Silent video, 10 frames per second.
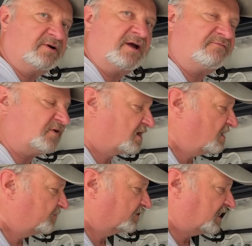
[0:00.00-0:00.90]
enough, a
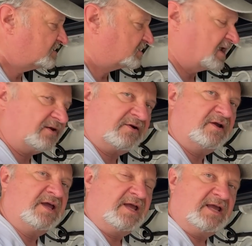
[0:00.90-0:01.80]
couple days later,
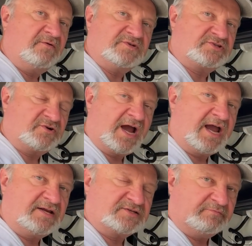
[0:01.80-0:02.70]
it was
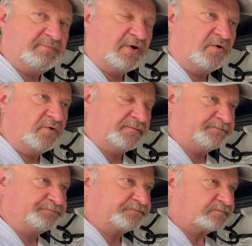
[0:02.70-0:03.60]
dry as a bone.
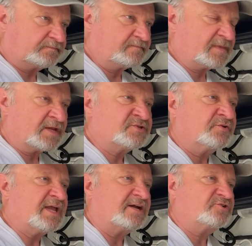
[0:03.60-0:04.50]
So
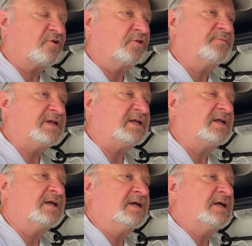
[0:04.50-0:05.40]
that told
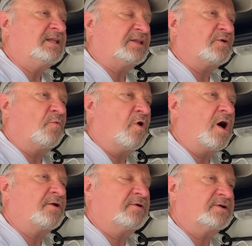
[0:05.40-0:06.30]
me that the
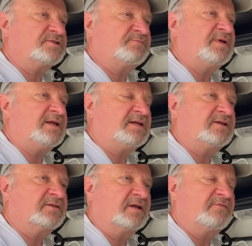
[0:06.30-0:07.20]
water is being
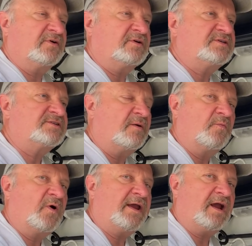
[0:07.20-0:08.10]
delivered
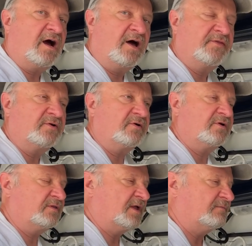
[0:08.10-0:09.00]
some way
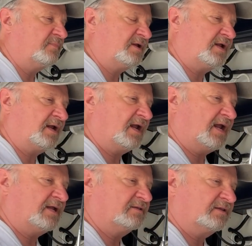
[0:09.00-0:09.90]
other than being
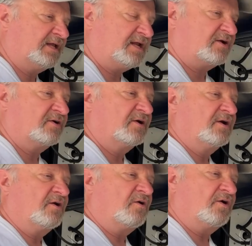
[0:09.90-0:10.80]
a leak
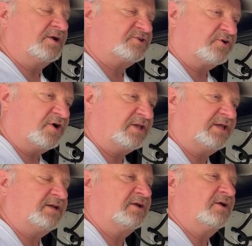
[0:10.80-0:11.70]
or a
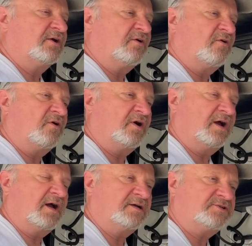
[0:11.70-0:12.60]
toilet or
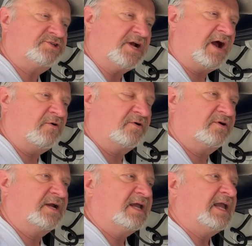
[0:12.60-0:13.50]
a
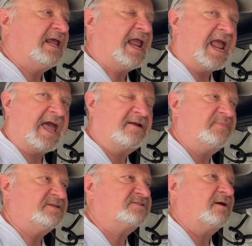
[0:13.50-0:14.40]
shower. It had to
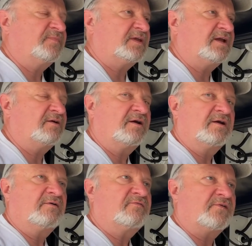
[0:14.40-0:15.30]
be something
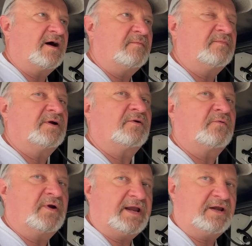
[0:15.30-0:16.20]
from
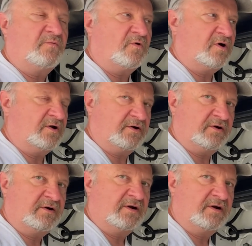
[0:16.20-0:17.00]
rainwater